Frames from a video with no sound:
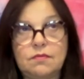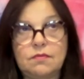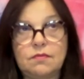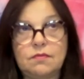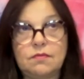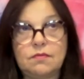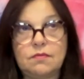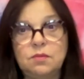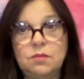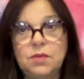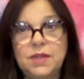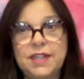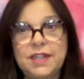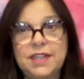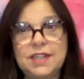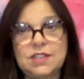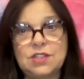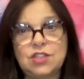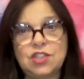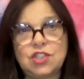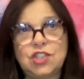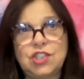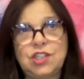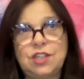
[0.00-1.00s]
we
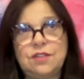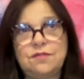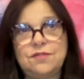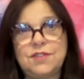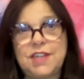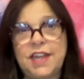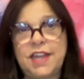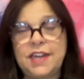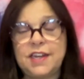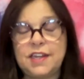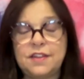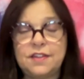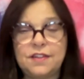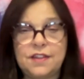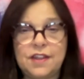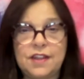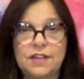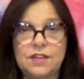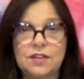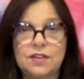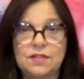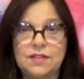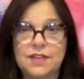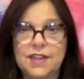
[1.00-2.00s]
can shift
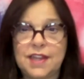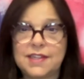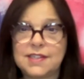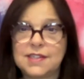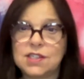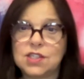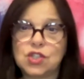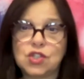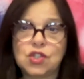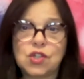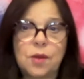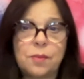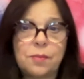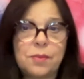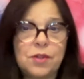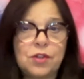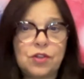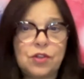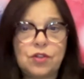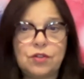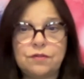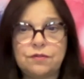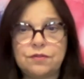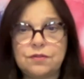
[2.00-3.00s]
anything that's
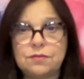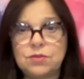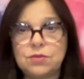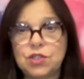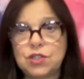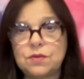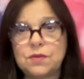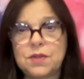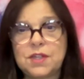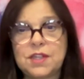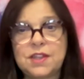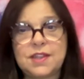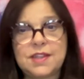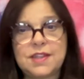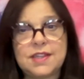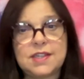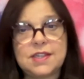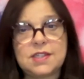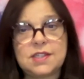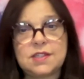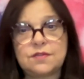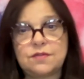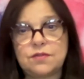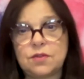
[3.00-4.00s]
stopping you from doing
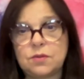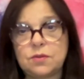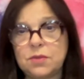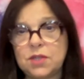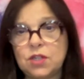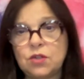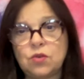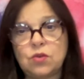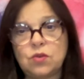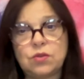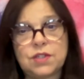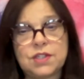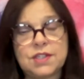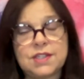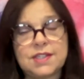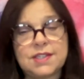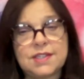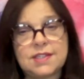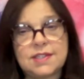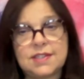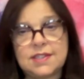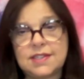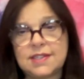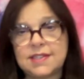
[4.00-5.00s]
things, from
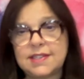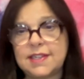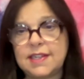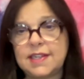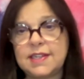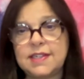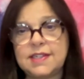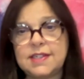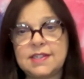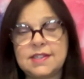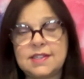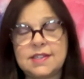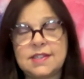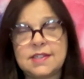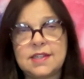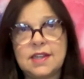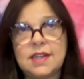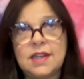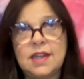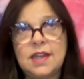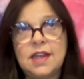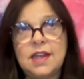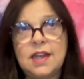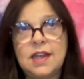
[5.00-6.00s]
illness, disease,
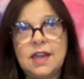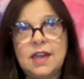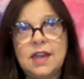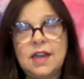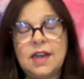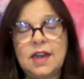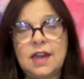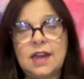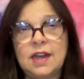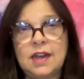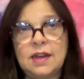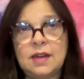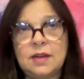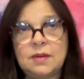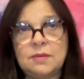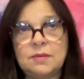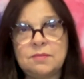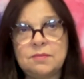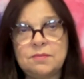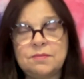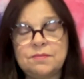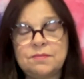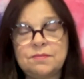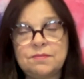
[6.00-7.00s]

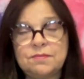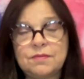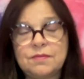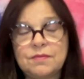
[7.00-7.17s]
and